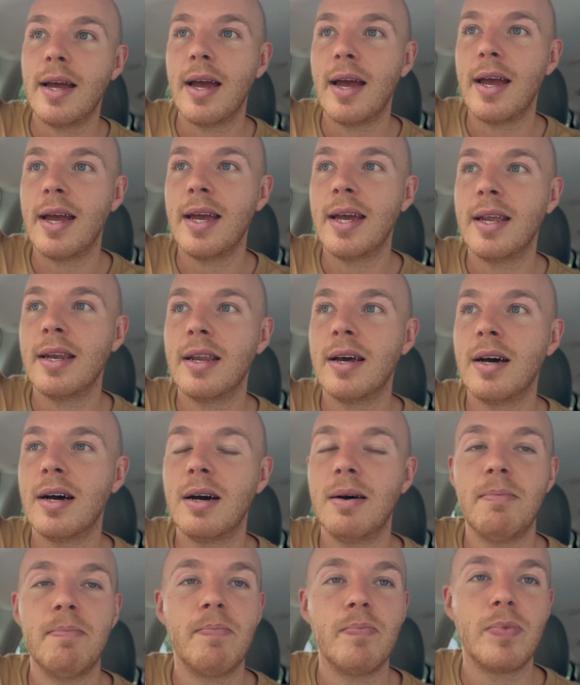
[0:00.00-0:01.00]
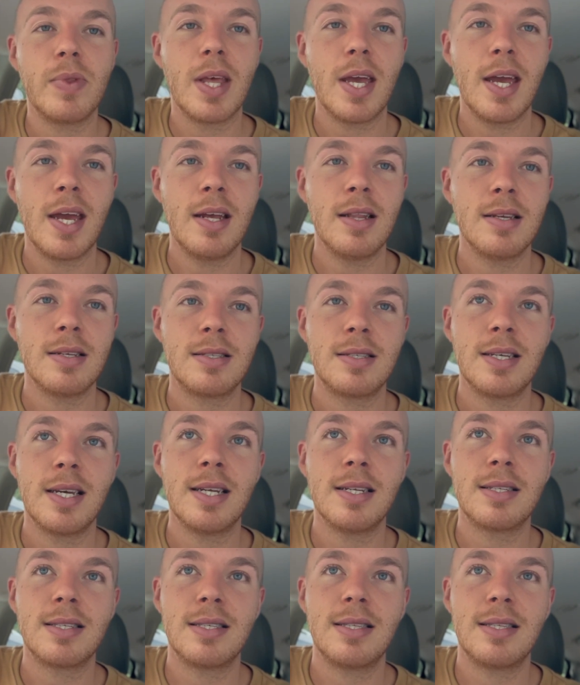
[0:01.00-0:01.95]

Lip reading: in the sense